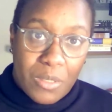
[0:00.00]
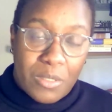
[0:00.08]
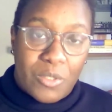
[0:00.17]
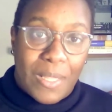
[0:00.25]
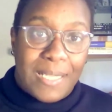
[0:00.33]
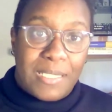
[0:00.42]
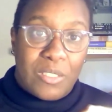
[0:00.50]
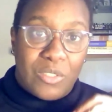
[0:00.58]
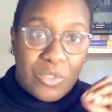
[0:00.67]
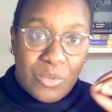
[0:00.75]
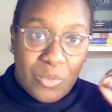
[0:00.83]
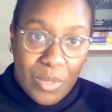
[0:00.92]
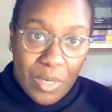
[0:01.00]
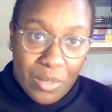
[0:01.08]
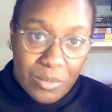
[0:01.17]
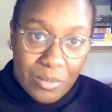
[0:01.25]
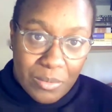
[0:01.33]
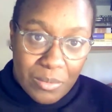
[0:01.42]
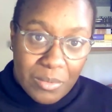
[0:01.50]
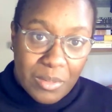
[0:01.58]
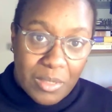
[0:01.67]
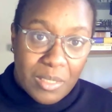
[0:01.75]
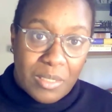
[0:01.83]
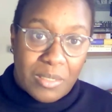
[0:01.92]
So that tells you where
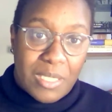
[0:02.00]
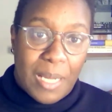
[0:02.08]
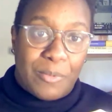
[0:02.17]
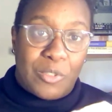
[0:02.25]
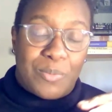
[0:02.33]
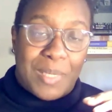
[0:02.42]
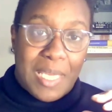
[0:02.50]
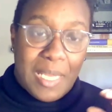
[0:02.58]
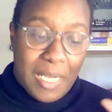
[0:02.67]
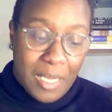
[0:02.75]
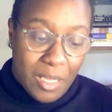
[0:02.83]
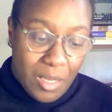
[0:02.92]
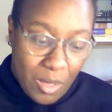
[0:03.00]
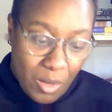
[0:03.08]
the chapter is beginning.